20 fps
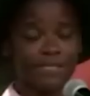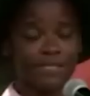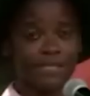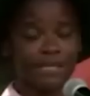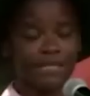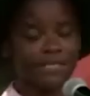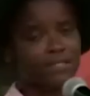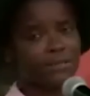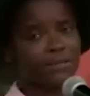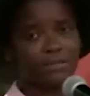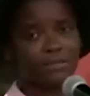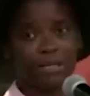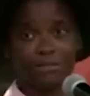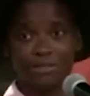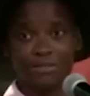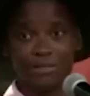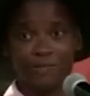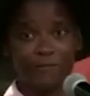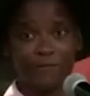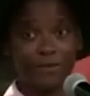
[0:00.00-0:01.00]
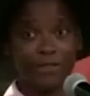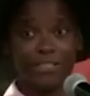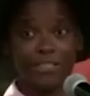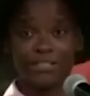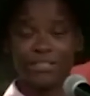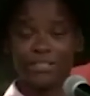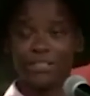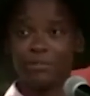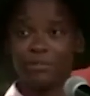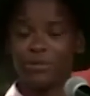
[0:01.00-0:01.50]
and sometimes I fell into
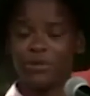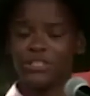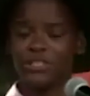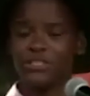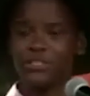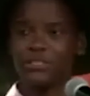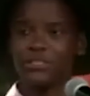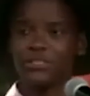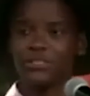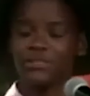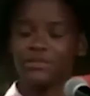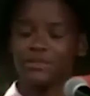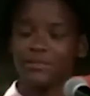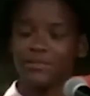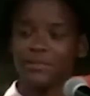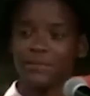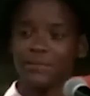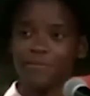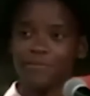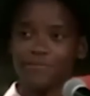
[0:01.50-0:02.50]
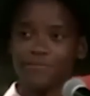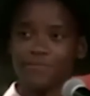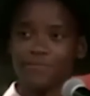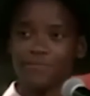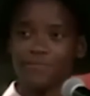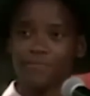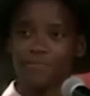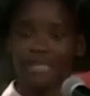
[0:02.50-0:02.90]
depression, and